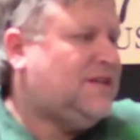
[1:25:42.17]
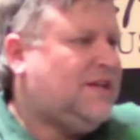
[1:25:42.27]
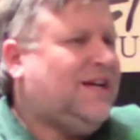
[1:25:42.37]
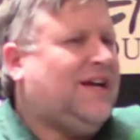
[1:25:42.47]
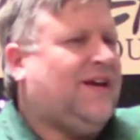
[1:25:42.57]

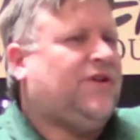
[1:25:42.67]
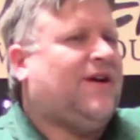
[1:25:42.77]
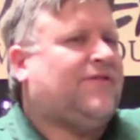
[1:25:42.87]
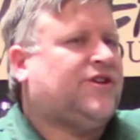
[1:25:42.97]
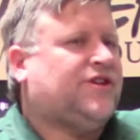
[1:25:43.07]
If you
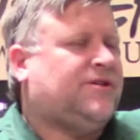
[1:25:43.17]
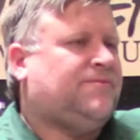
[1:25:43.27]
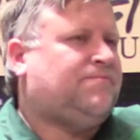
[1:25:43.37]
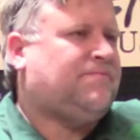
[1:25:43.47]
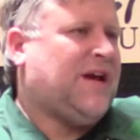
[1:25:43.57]
have good
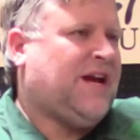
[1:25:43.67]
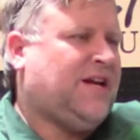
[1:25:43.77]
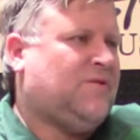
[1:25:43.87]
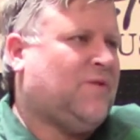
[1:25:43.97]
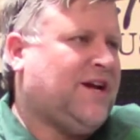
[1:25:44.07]

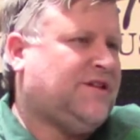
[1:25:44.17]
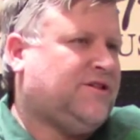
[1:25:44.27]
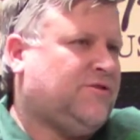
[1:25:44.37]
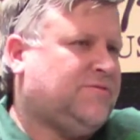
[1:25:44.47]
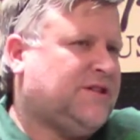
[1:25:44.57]
painted white
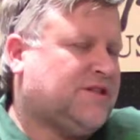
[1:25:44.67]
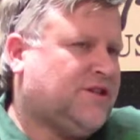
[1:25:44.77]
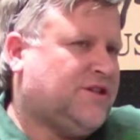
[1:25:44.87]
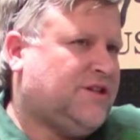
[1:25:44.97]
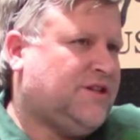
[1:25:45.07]
tubes, it's
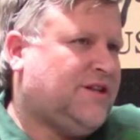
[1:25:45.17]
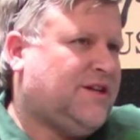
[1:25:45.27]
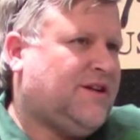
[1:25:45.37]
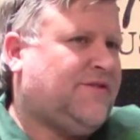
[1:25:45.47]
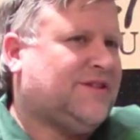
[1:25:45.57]
good.
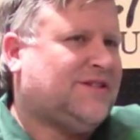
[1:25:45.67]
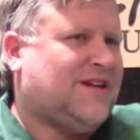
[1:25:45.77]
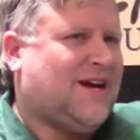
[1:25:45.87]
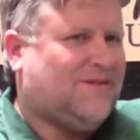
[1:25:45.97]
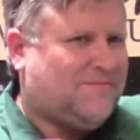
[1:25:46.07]
If it's
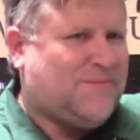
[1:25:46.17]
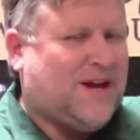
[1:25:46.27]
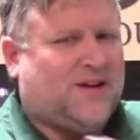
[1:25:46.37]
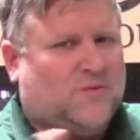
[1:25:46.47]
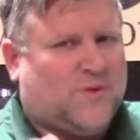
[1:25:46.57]
not
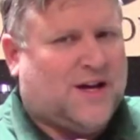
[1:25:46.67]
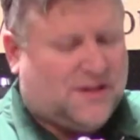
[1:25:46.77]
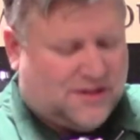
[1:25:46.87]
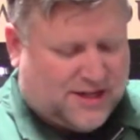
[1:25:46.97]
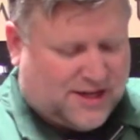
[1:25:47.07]
painted well,
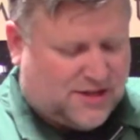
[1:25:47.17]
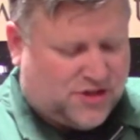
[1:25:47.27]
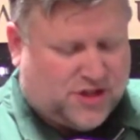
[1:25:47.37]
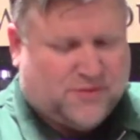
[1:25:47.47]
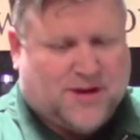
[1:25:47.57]
it can
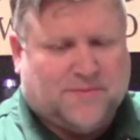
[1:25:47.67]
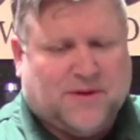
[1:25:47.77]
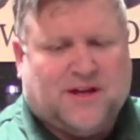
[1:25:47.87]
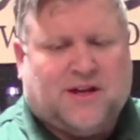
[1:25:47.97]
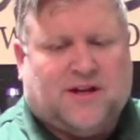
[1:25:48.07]
show up.
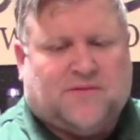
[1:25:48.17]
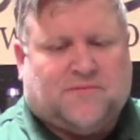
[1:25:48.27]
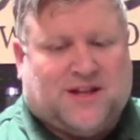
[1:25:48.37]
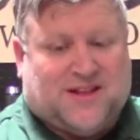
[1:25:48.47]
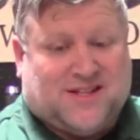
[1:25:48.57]

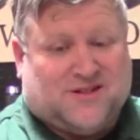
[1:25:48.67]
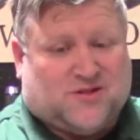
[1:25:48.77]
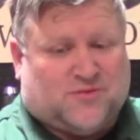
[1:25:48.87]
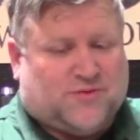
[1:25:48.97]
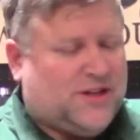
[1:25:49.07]
But this looks
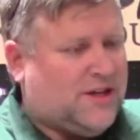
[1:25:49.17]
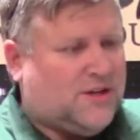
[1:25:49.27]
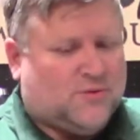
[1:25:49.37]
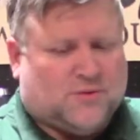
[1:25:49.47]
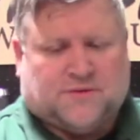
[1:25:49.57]
really cool.